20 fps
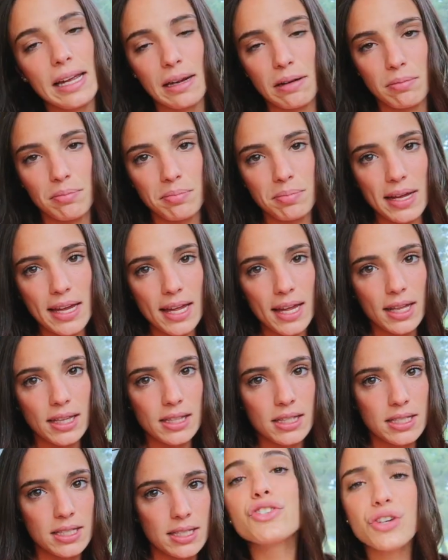and
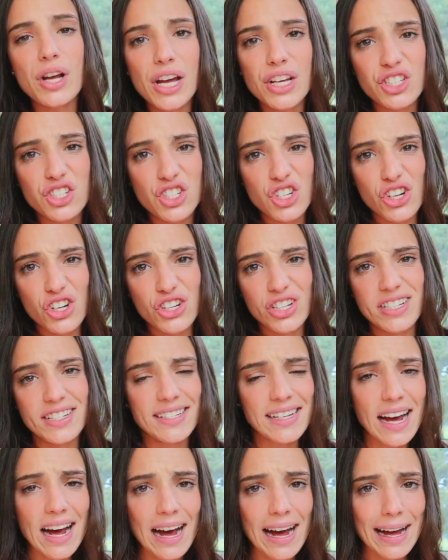pants, dress shirt,
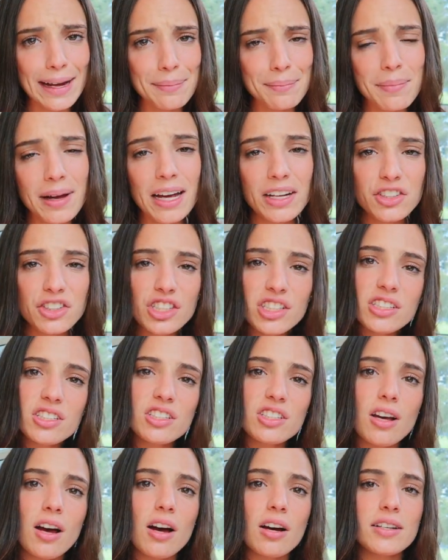tie, matching
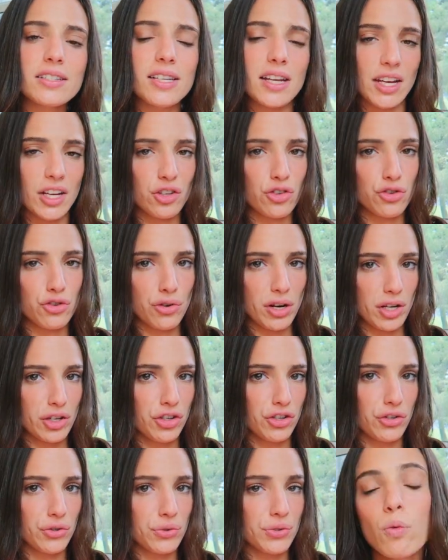socks, and dress
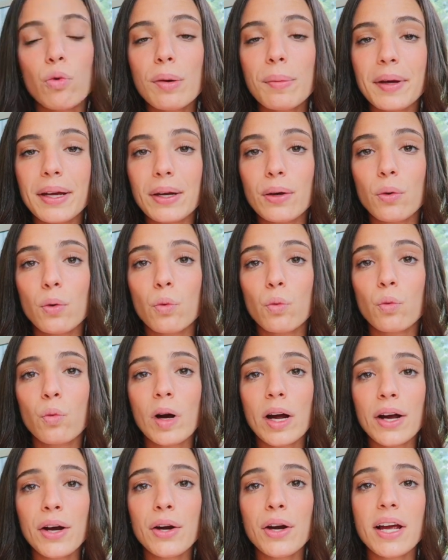shoes. Women,
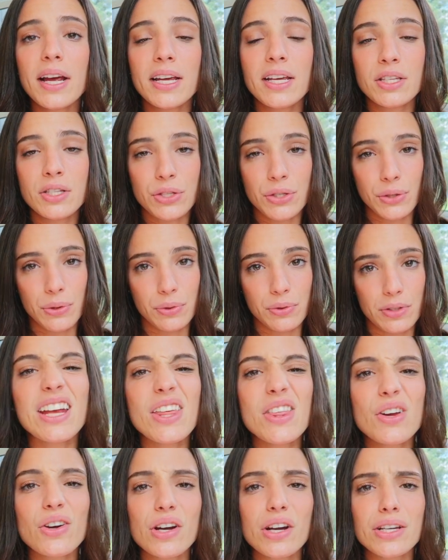wear a suit,
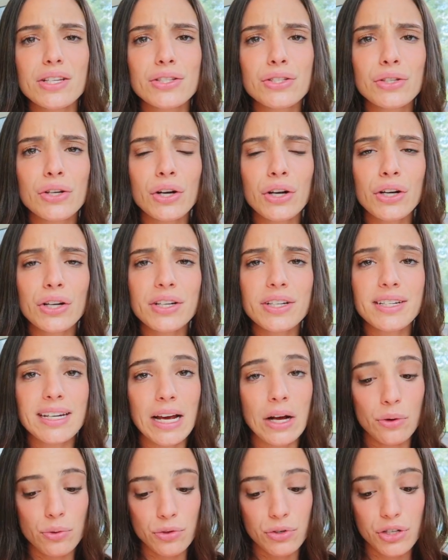either a skirt
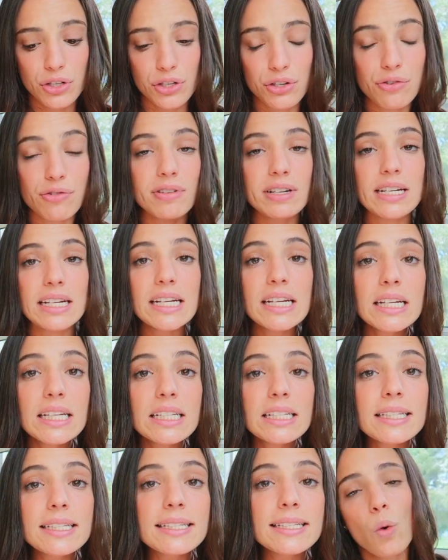down to your
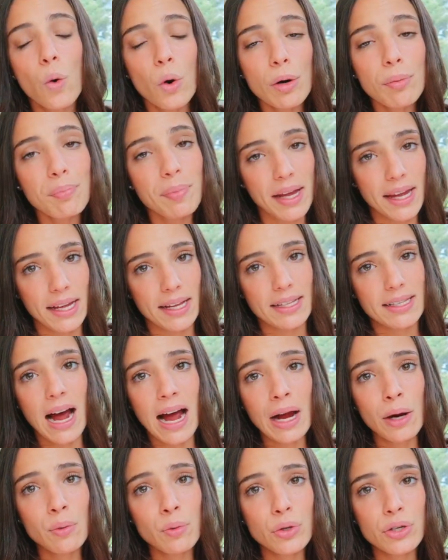knees or pants.
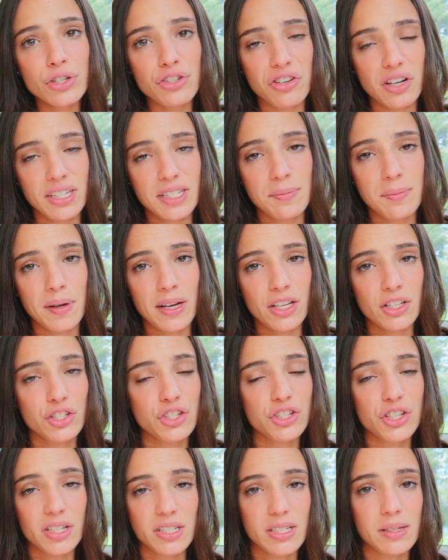I wore dress
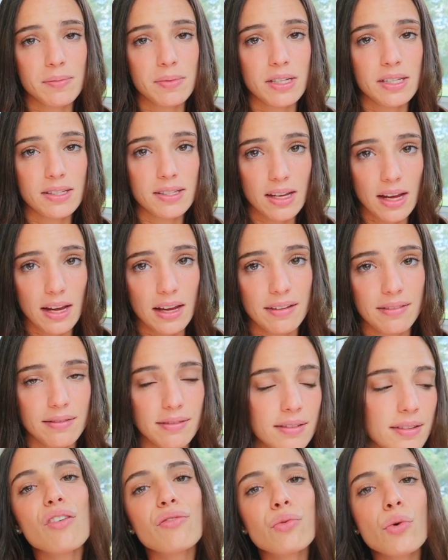pants just to be safe.
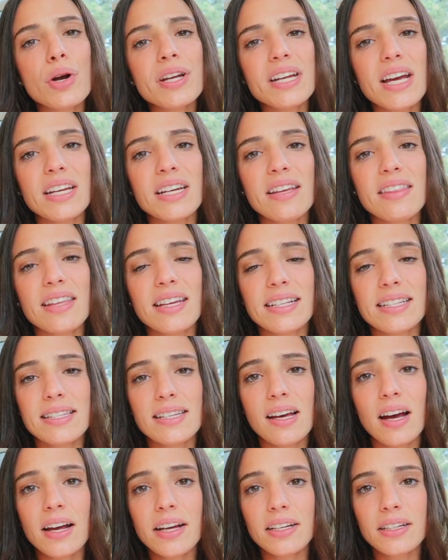Avoid anything
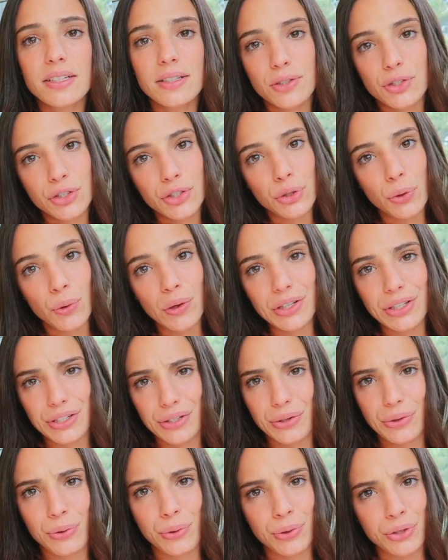tight, short,
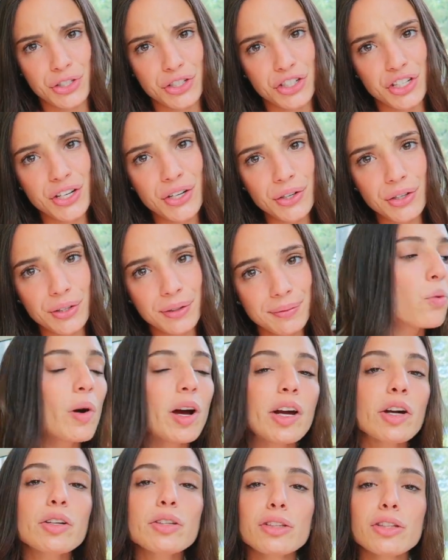or sheer.
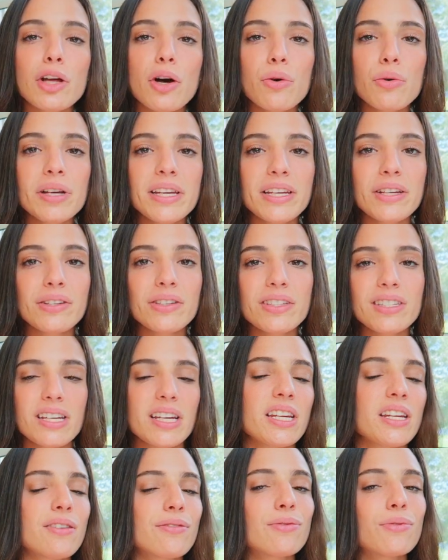Wear low heels
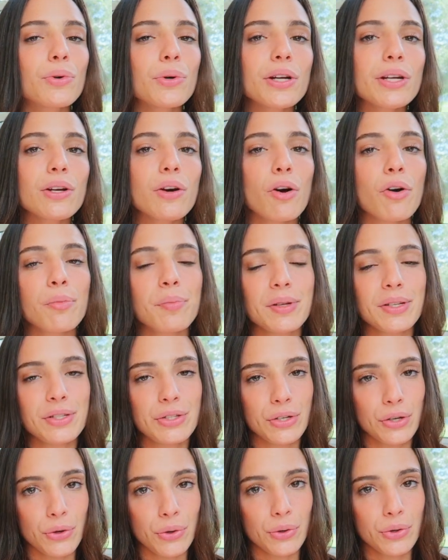and avoid
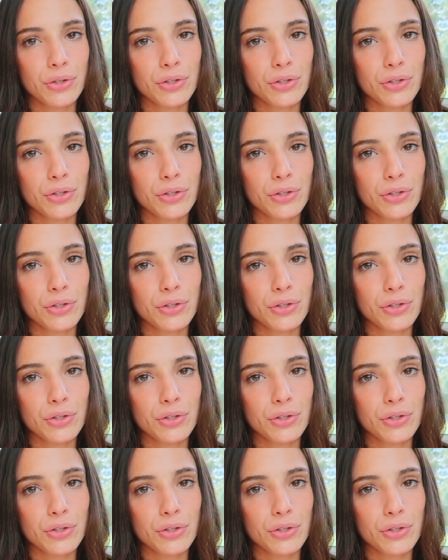open-toed